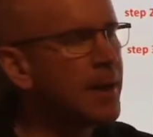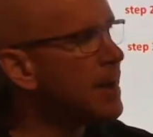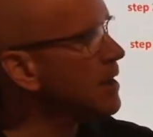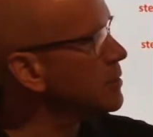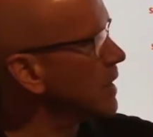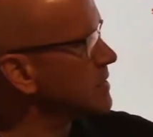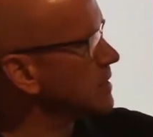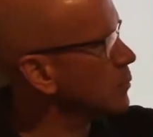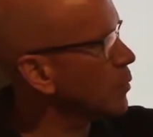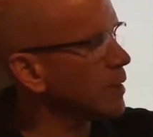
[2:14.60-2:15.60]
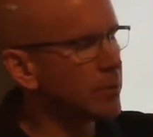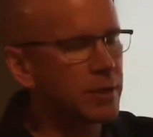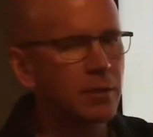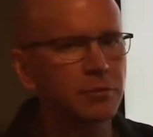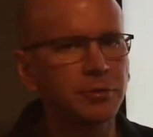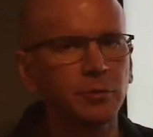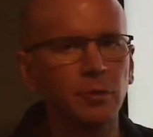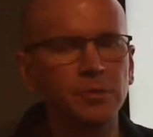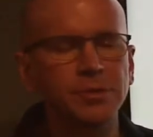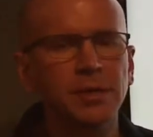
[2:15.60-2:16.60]
And you might say, well, where are the other two
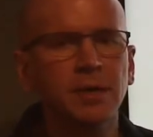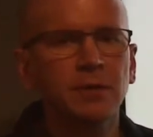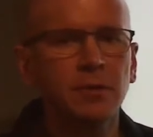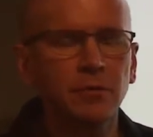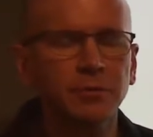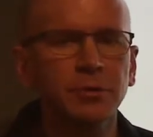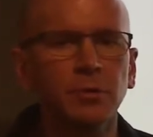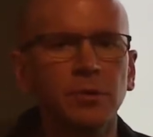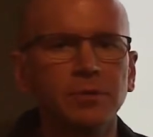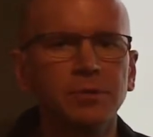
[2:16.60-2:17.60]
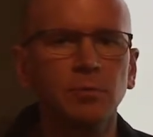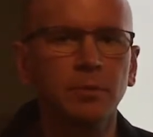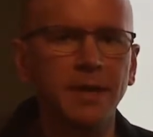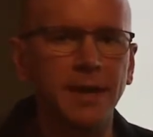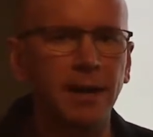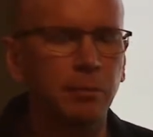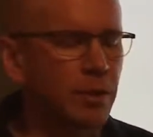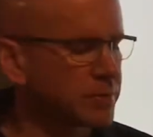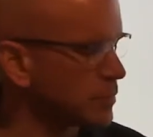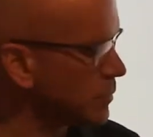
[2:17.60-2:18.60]
roots? The other two roots would be
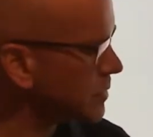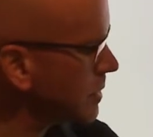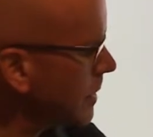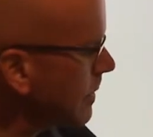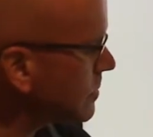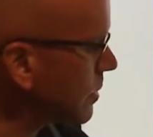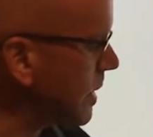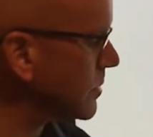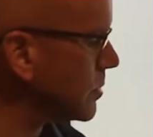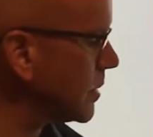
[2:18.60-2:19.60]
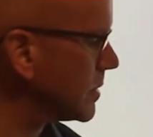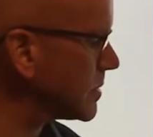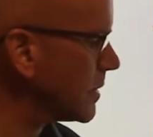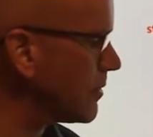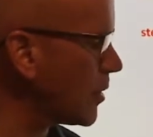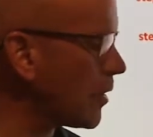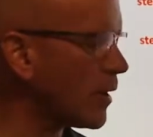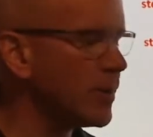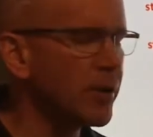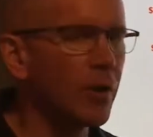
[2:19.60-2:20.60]
complex roots. So to answer this, there
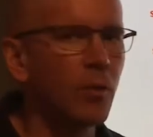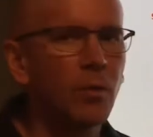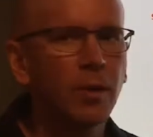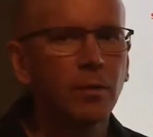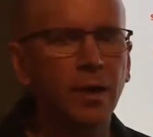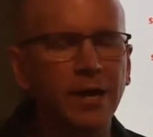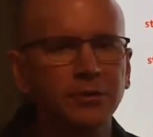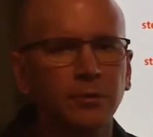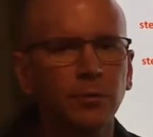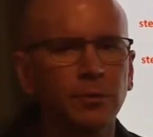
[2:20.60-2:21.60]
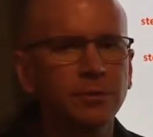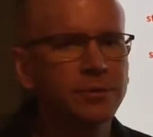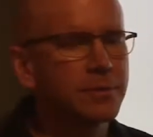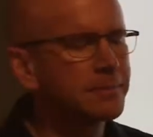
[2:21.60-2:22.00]
are no rational roots.